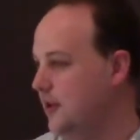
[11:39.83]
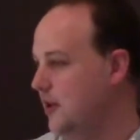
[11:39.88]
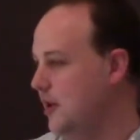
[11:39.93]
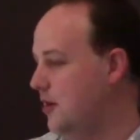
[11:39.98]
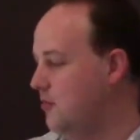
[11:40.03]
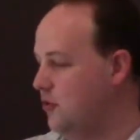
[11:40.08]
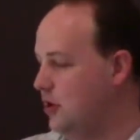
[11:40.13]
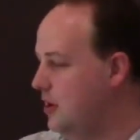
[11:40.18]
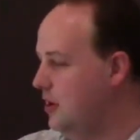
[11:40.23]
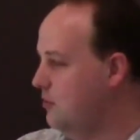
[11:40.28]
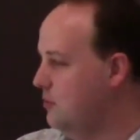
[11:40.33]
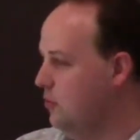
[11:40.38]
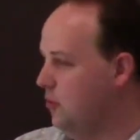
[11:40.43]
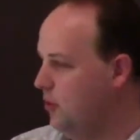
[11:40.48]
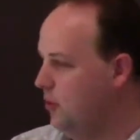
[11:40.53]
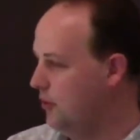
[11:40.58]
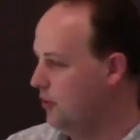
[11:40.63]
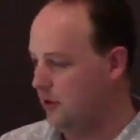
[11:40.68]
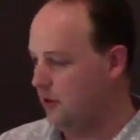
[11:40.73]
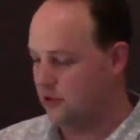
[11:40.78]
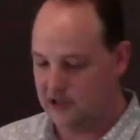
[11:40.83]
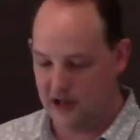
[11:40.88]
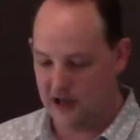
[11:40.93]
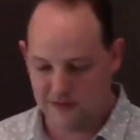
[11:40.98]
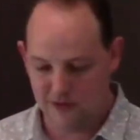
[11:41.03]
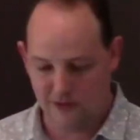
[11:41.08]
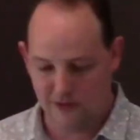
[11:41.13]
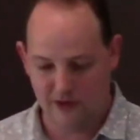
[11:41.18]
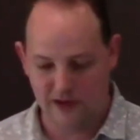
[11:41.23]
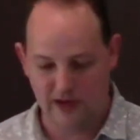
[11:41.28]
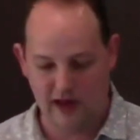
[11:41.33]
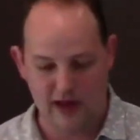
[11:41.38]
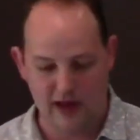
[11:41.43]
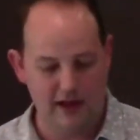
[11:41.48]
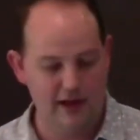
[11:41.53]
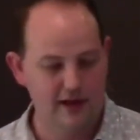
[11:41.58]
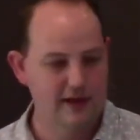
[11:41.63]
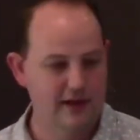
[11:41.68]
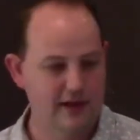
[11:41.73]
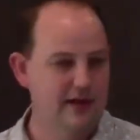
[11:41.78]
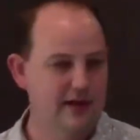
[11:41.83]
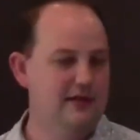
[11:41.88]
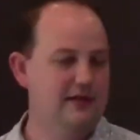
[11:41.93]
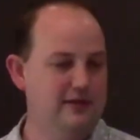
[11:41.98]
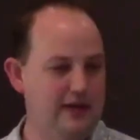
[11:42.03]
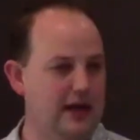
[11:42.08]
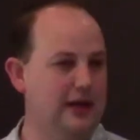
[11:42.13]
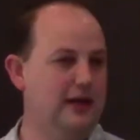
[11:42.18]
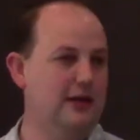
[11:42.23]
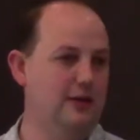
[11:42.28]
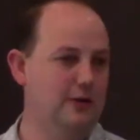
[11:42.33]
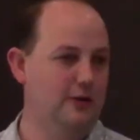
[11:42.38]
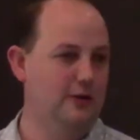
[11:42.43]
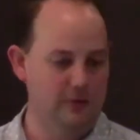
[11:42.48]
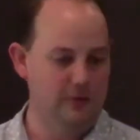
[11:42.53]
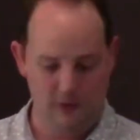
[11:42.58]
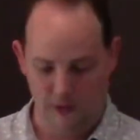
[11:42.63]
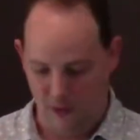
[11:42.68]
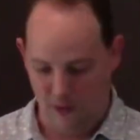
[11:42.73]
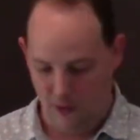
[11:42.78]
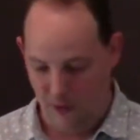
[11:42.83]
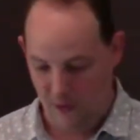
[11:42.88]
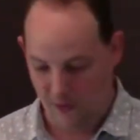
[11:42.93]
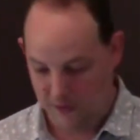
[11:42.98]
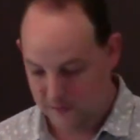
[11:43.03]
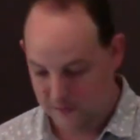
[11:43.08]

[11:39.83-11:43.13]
I'm reading more than a chapter a day. Thank you, Lord.